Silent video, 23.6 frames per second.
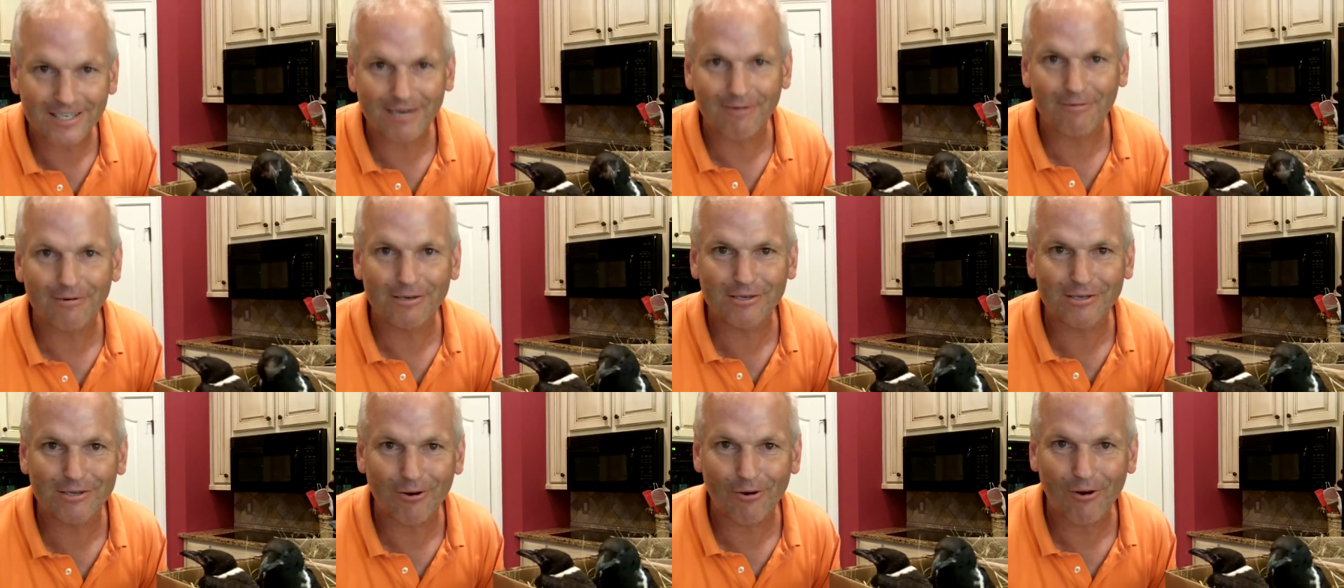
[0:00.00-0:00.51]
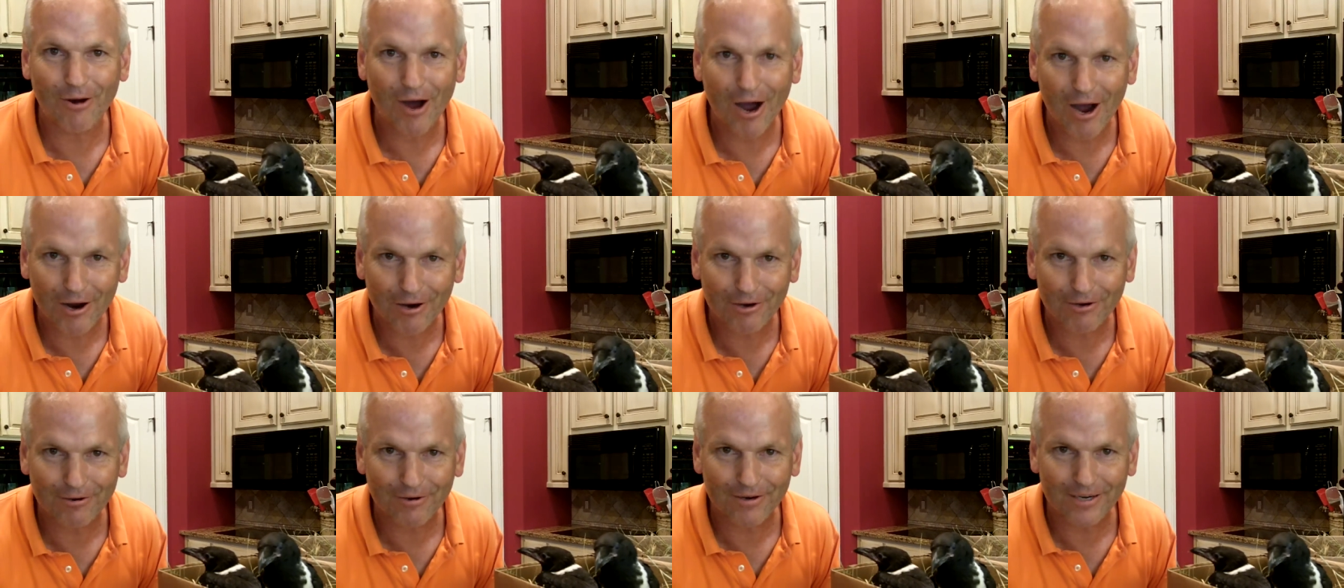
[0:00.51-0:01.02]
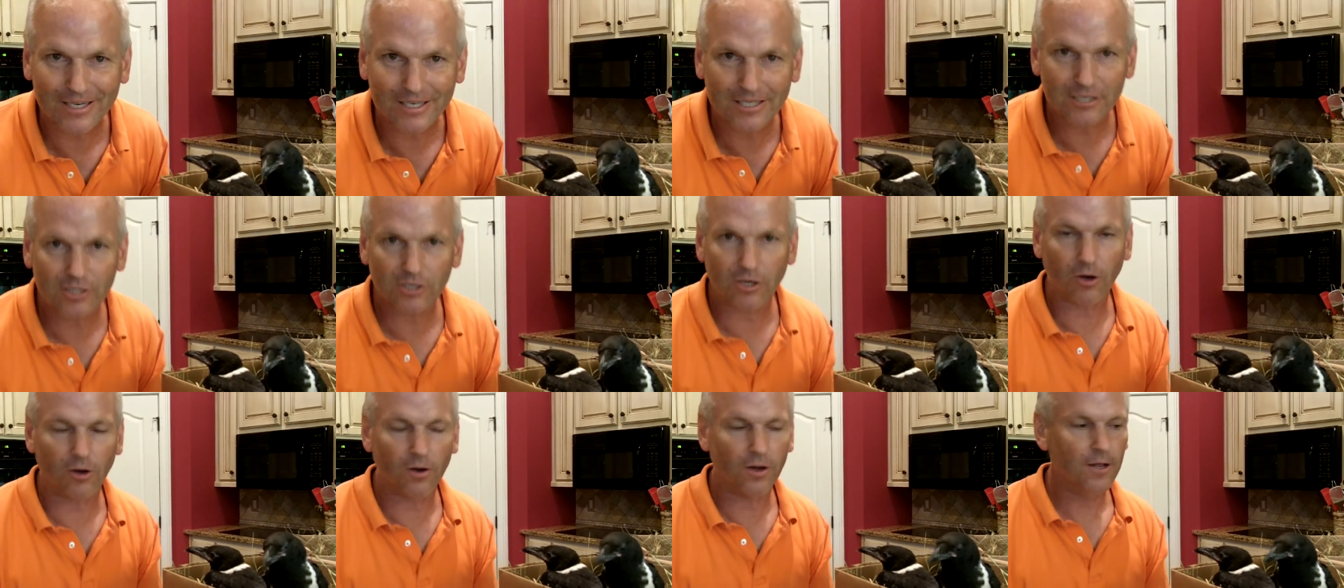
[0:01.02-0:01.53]
they were so hungry.
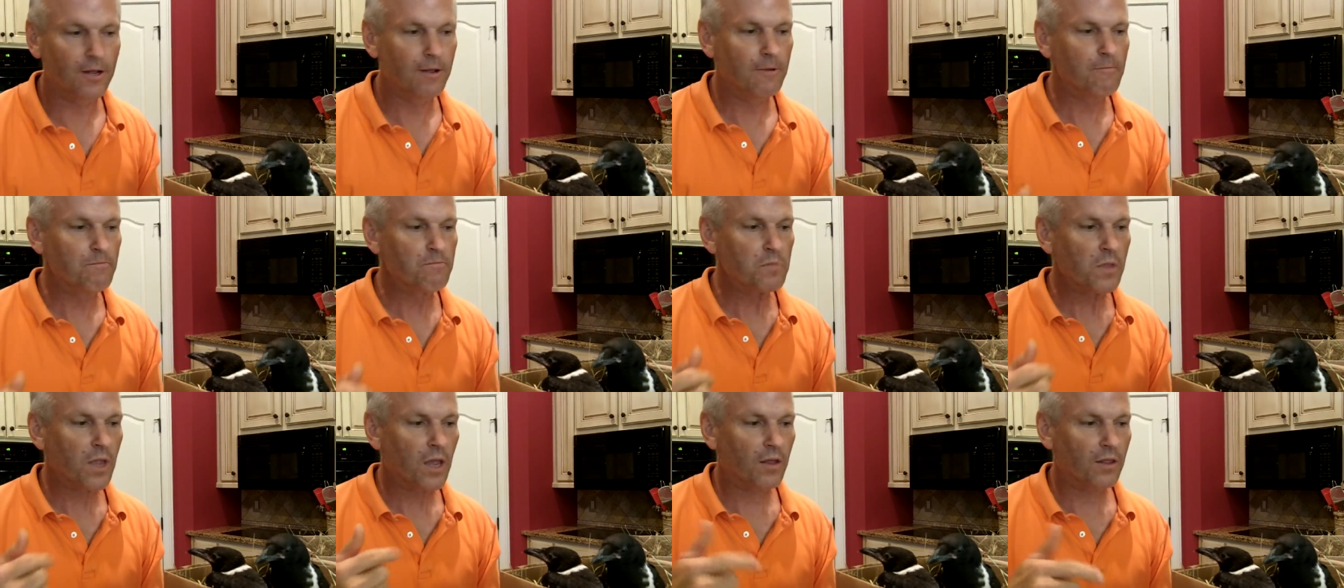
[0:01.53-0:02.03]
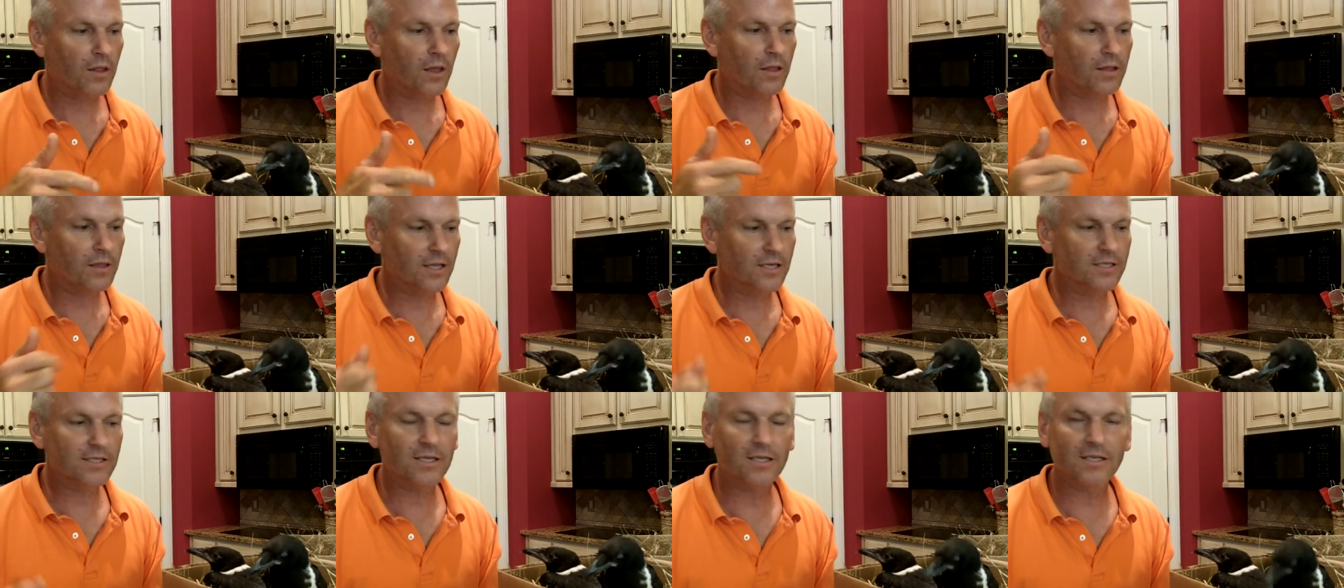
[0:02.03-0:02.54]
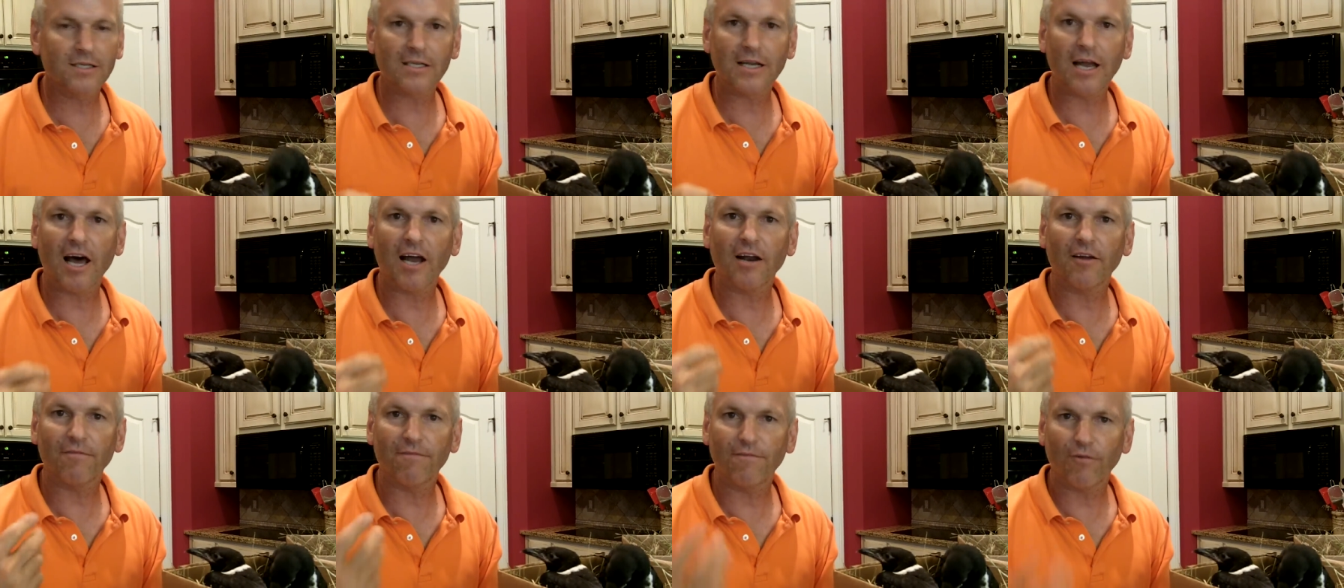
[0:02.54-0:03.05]
So this is
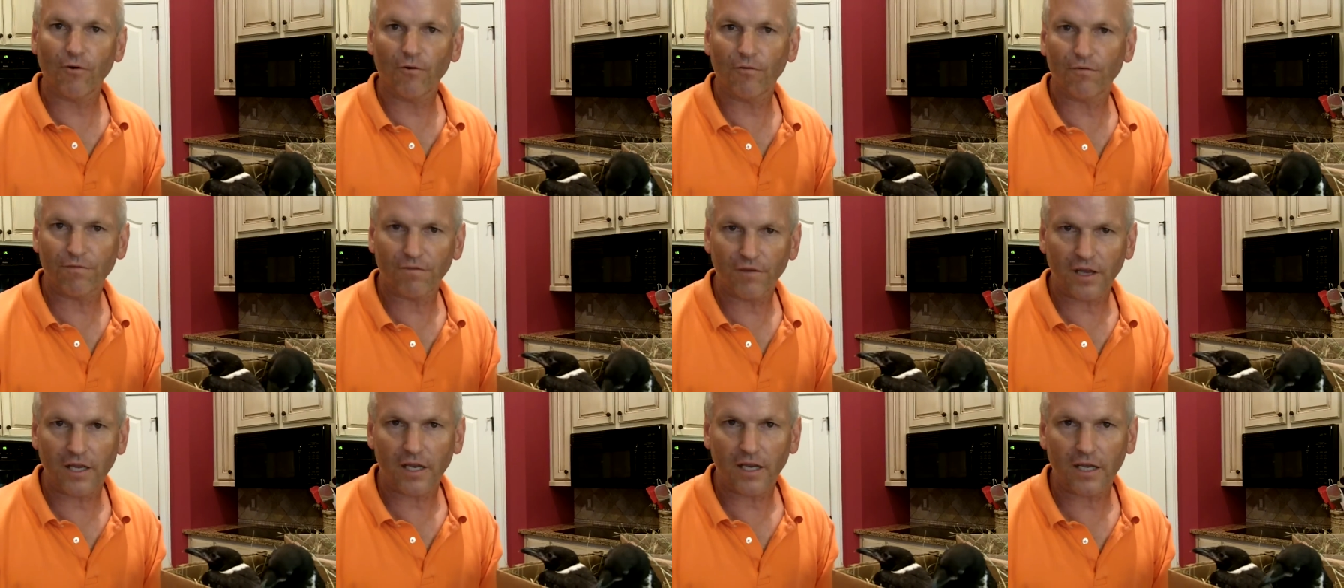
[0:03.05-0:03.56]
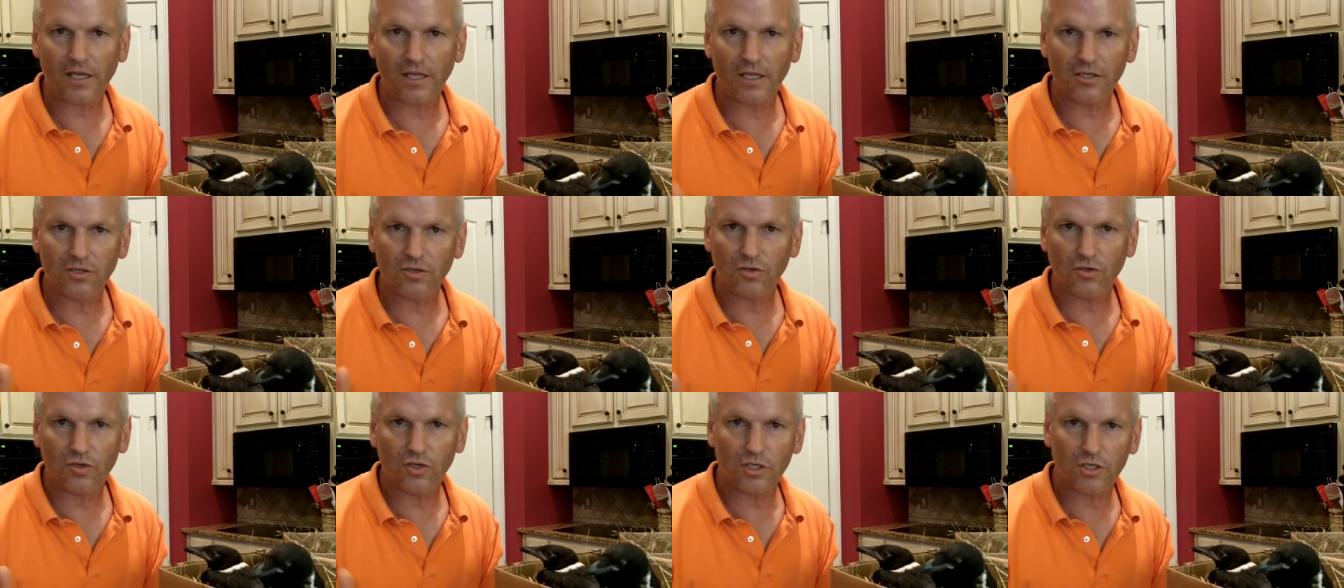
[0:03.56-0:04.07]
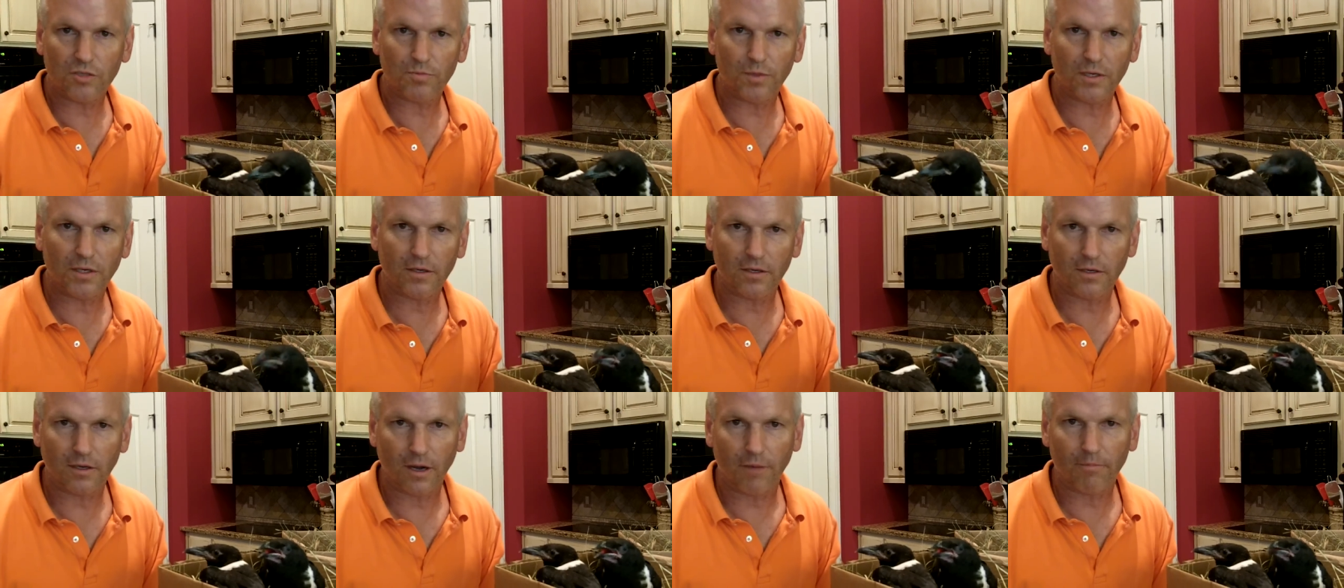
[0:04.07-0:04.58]
not a full feeding. This would just be
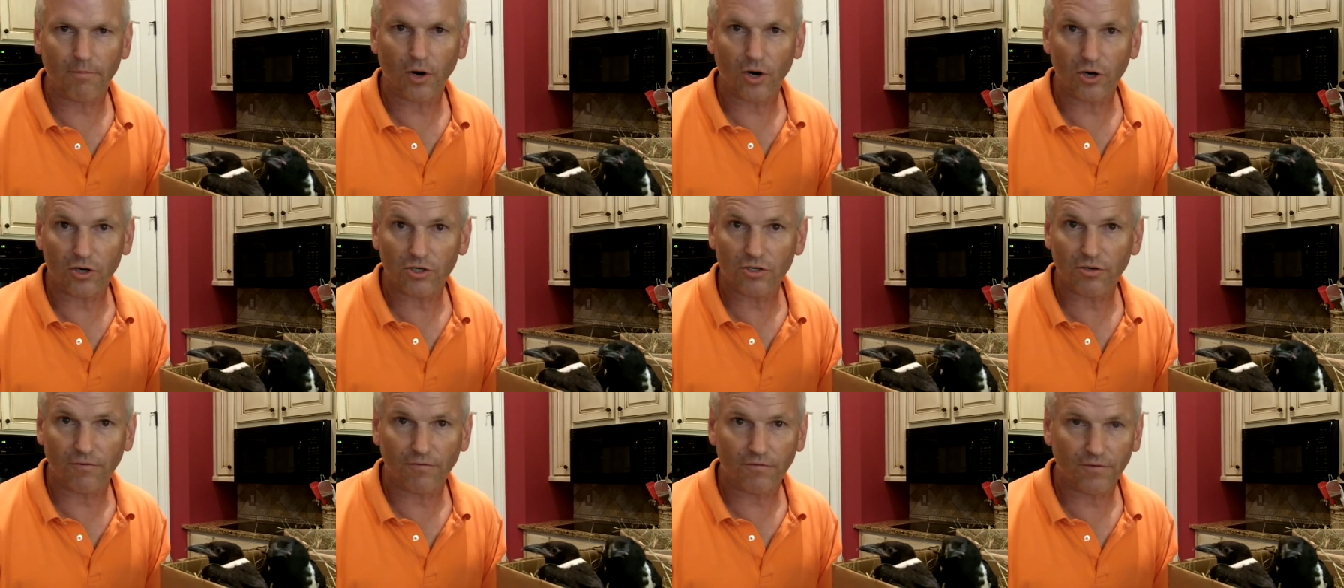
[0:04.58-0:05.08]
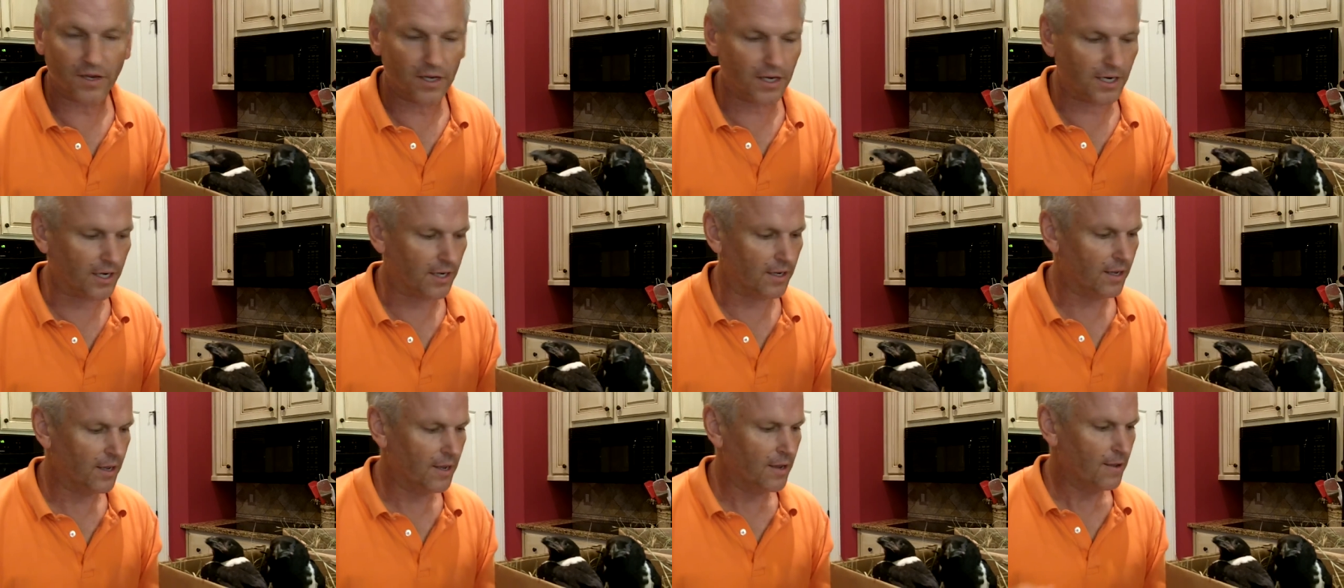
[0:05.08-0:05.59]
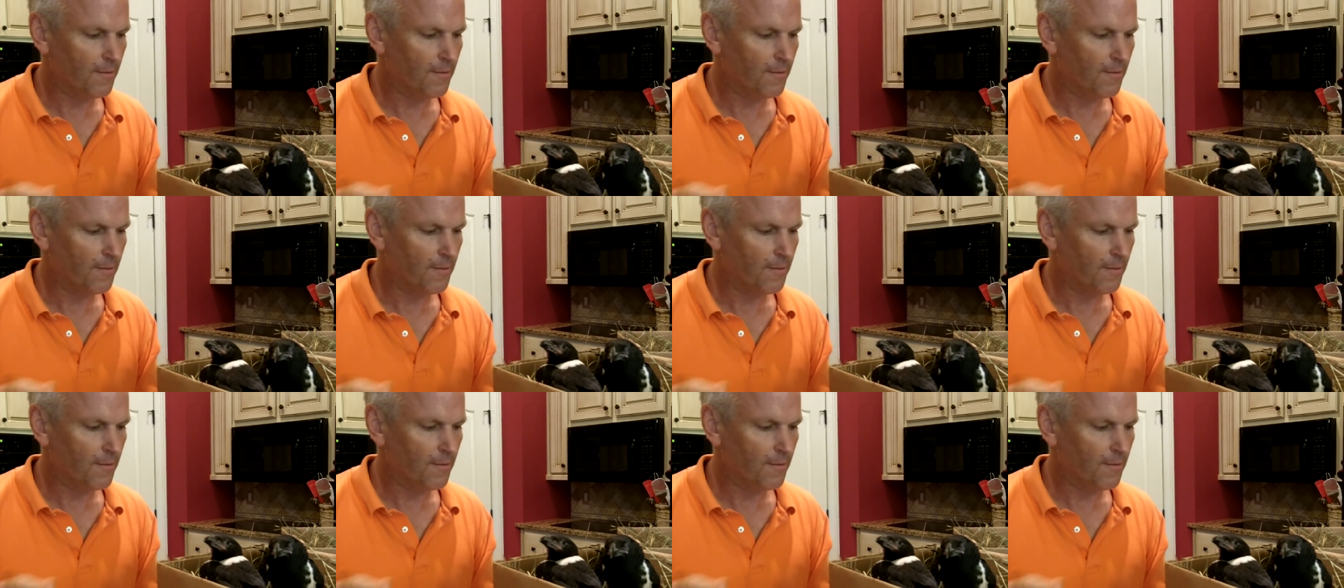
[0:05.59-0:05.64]
a partial feeding.